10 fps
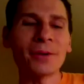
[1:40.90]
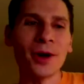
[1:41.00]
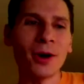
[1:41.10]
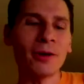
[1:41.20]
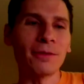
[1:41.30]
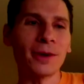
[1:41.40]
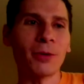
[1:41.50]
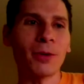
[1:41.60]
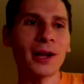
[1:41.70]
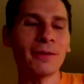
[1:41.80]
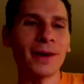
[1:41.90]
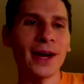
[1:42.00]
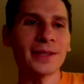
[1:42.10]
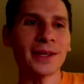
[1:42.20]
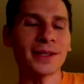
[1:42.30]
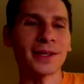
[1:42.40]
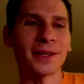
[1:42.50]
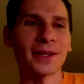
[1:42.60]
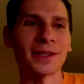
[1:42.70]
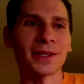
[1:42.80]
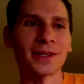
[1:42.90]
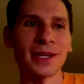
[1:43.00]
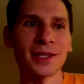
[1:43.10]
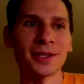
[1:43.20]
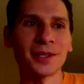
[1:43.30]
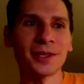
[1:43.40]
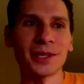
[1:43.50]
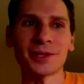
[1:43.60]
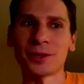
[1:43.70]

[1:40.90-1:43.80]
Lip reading: know if it qualifies as a seasonal. It's